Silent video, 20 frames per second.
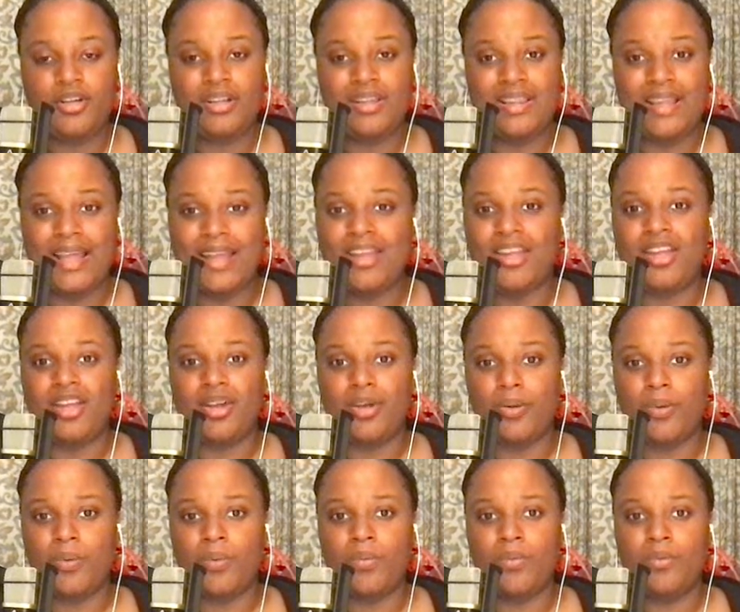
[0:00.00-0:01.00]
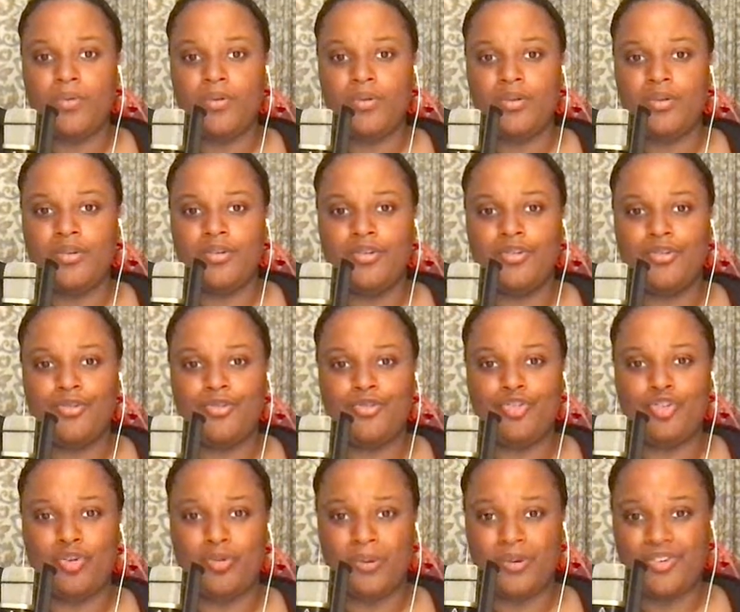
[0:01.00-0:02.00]
like you
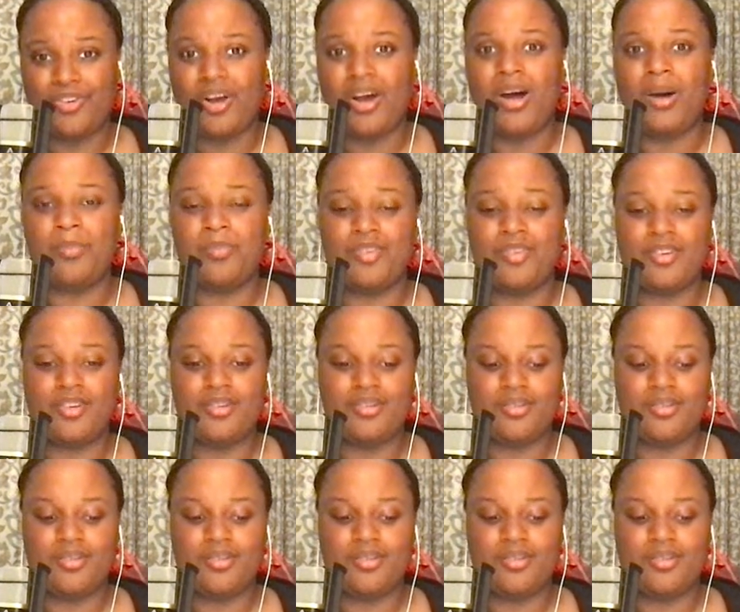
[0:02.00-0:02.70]
to adopt?